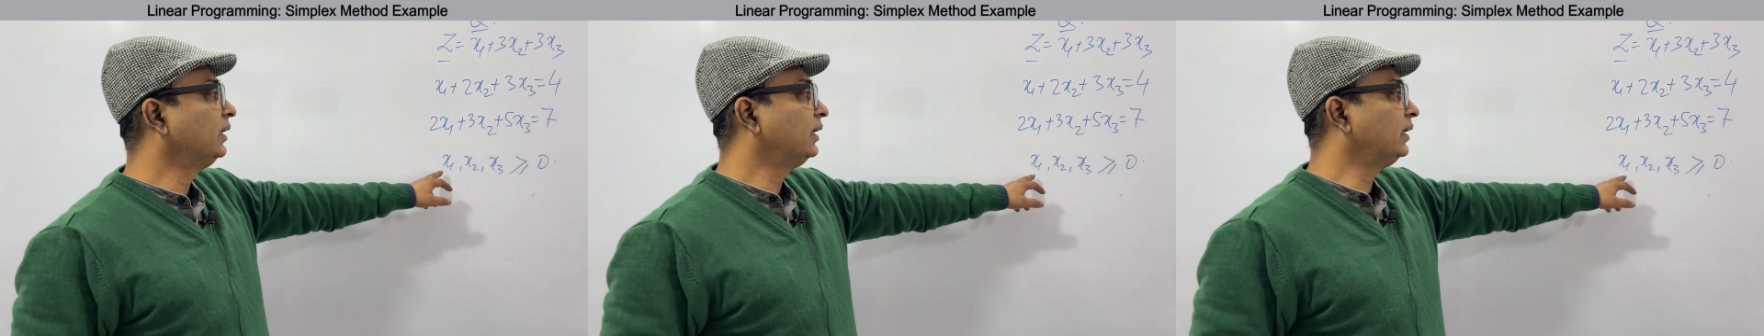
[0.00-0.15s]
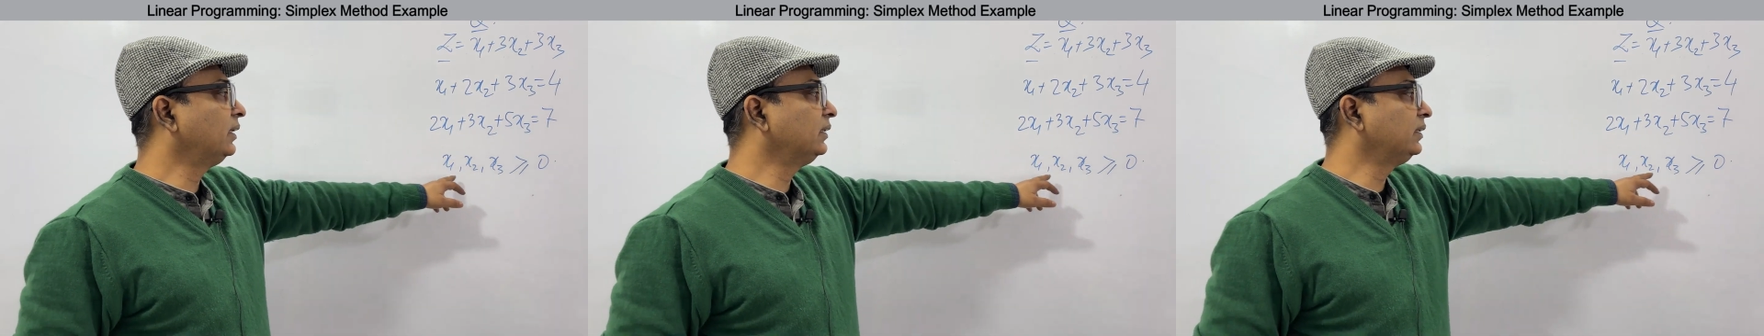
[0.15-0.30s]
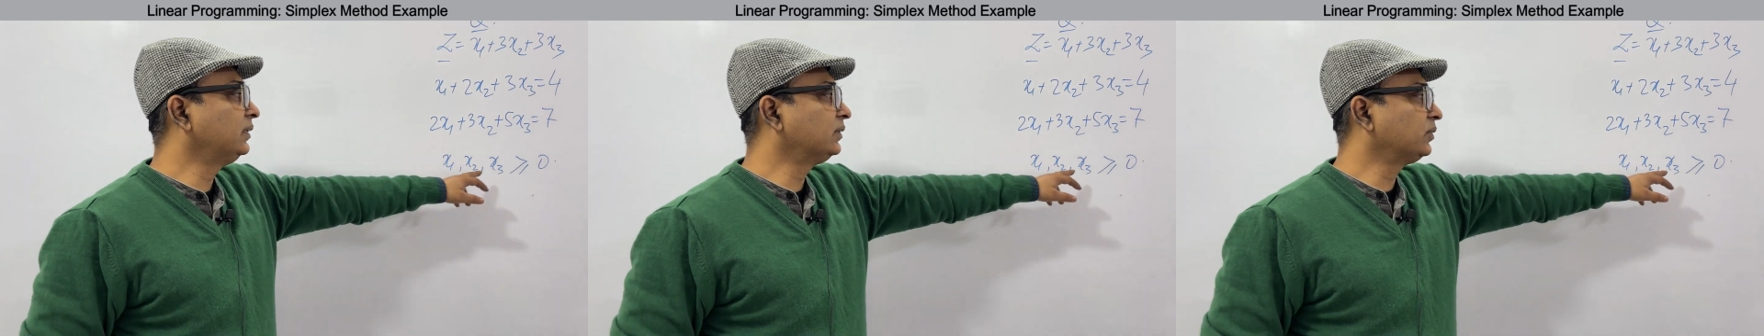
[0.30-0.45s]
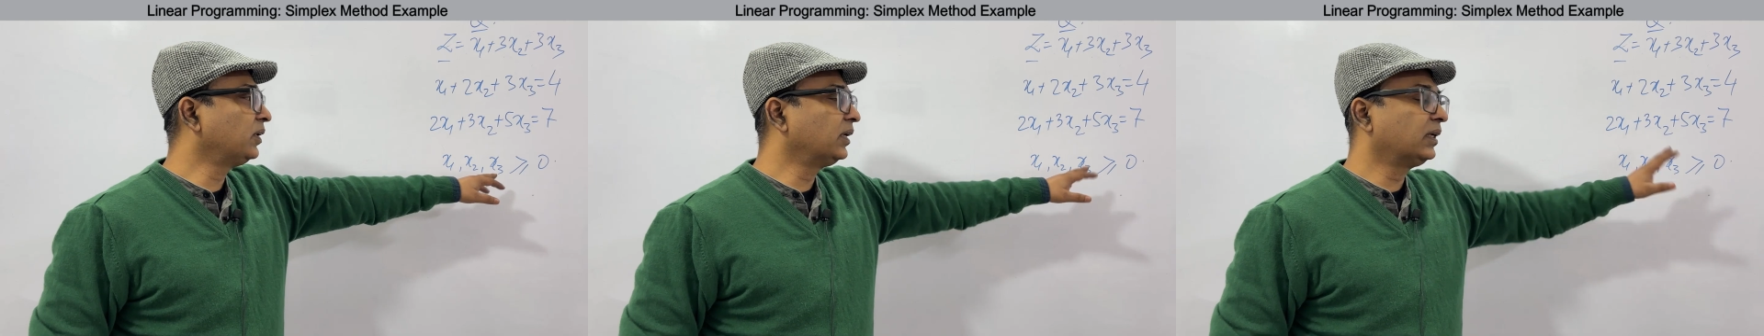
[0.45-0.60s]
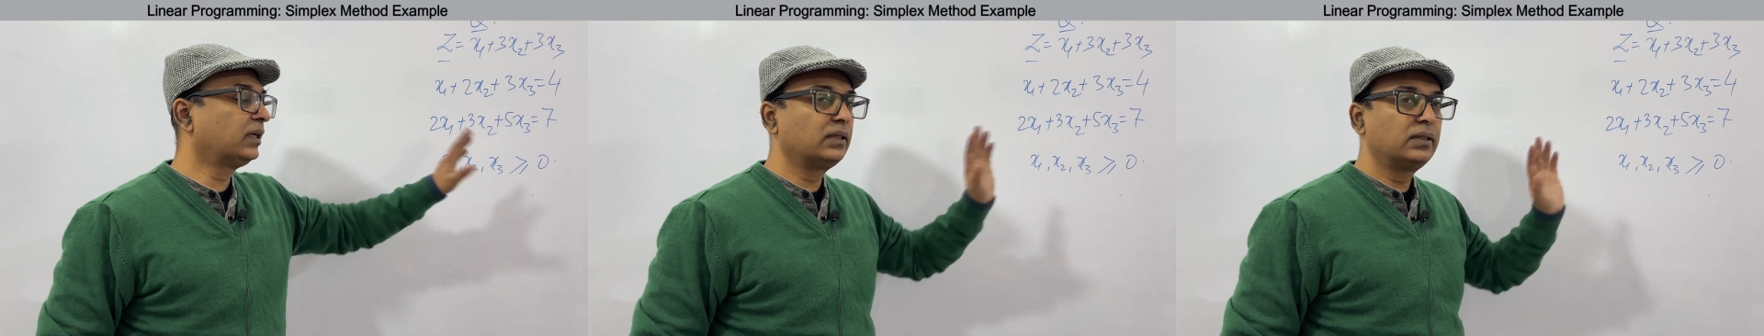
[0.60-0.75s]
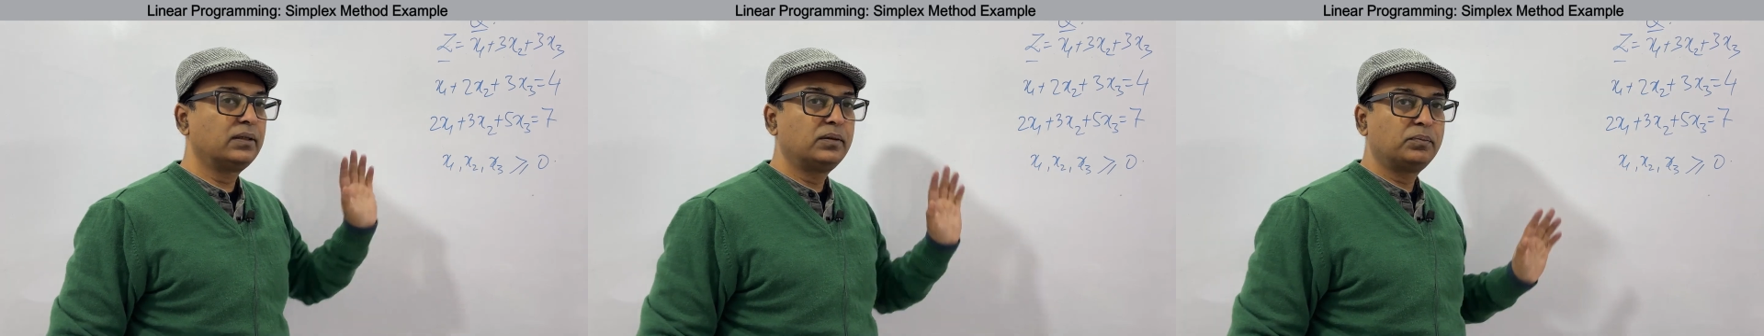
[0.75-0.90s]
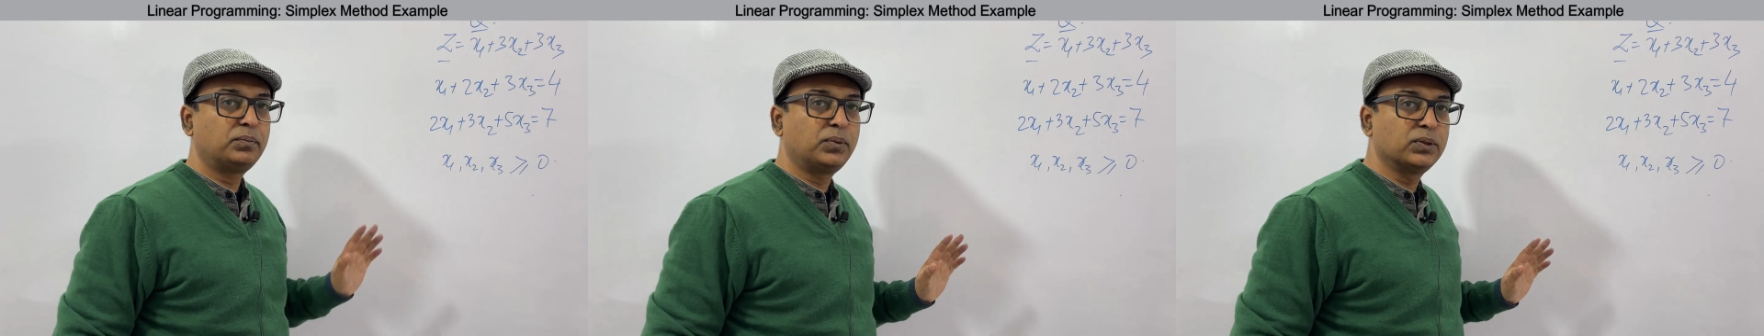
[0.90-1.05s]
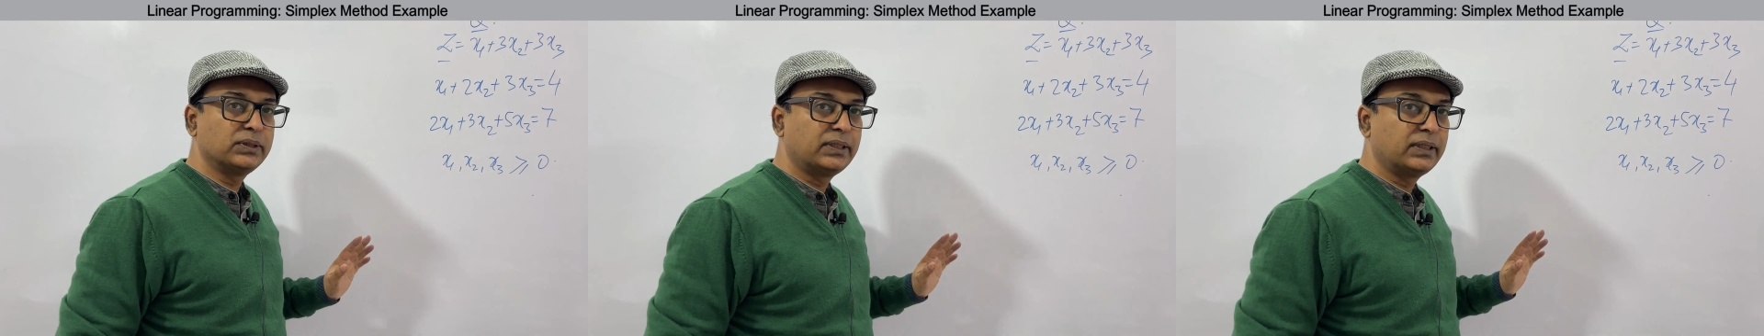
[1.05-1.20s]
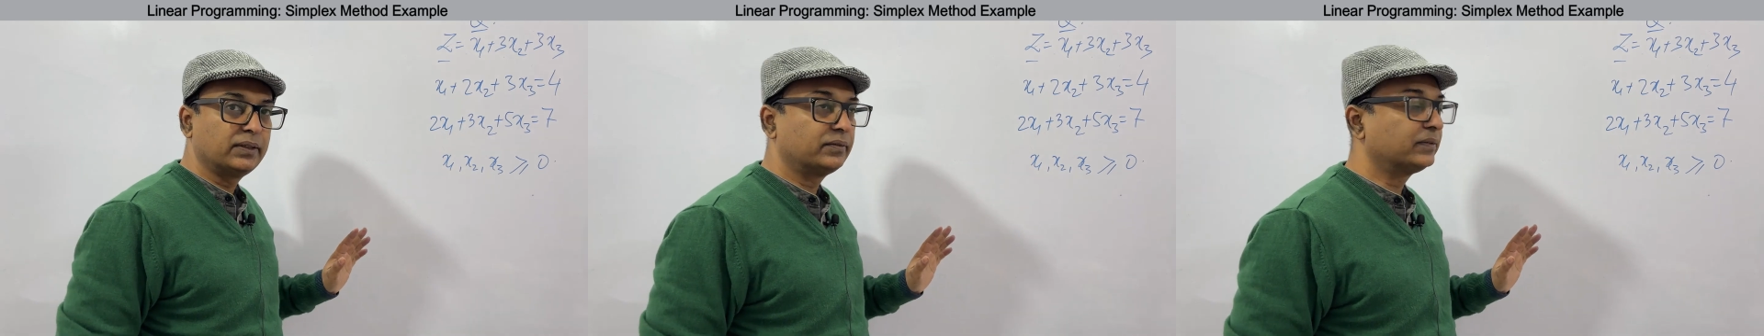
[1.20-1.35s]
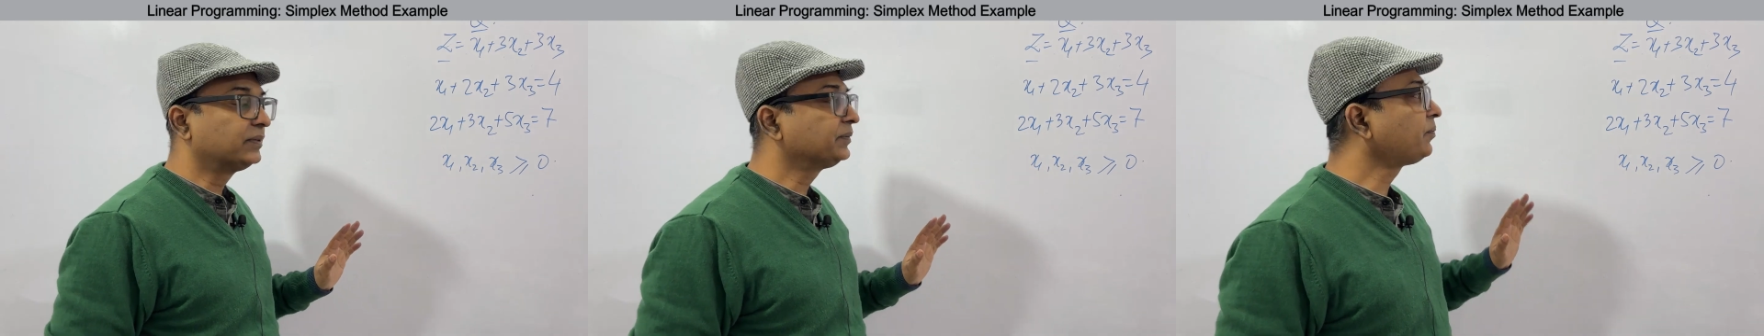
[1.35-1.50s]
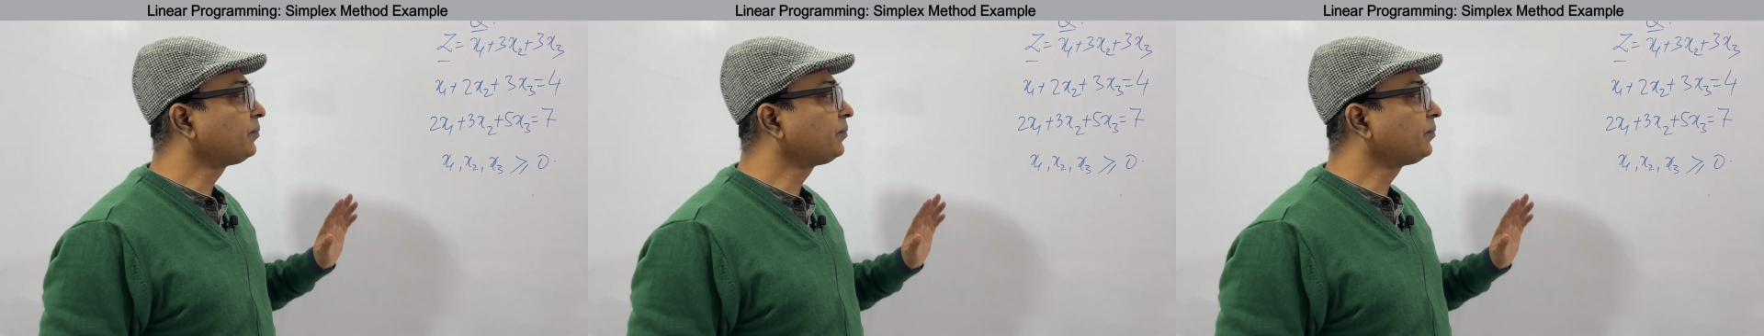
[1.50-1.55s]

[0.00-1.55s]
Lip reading: and these all are positive.